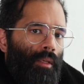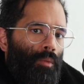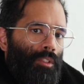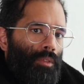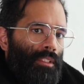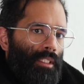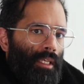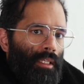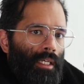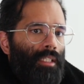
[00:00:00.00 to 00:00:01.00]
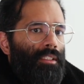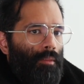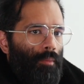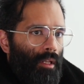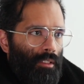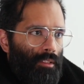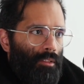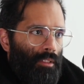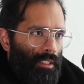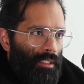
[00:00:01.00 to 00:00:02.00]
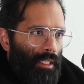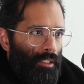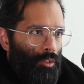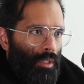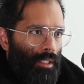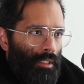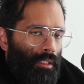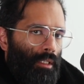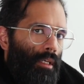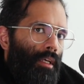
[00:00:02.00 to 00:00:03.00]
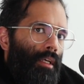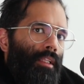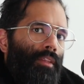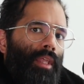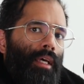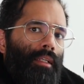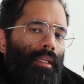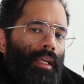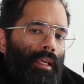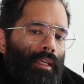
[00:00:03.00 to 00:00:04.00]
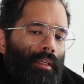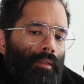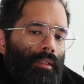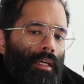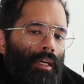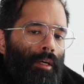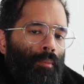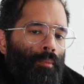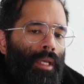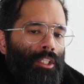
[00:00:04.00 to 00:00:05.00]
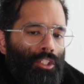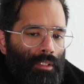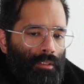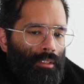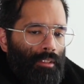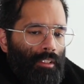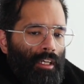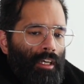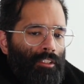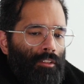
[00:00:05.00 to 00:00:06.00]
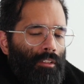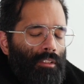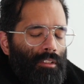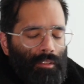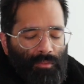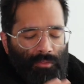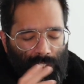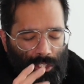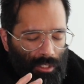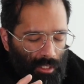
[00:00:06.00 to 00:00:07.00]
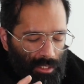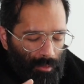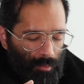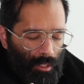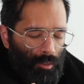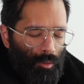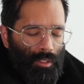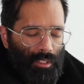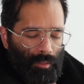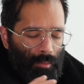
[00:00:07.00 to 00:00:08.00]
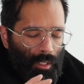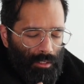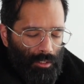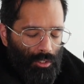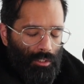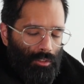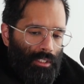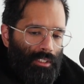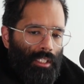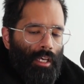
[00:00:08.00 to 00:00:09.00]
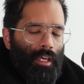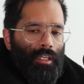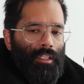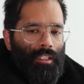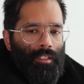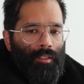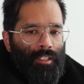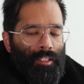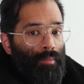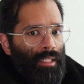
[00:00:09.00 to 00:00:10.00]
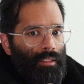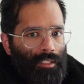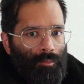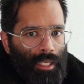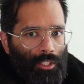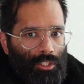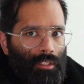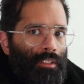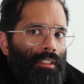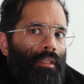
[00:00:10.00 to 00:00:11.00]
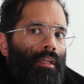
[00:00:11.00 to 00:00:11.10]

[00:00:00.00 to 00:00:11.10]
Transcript: which was a custom oligonucleotide drug that a patient, there's a physician called Tim Yu, he's at Boston Children's. He met this patient,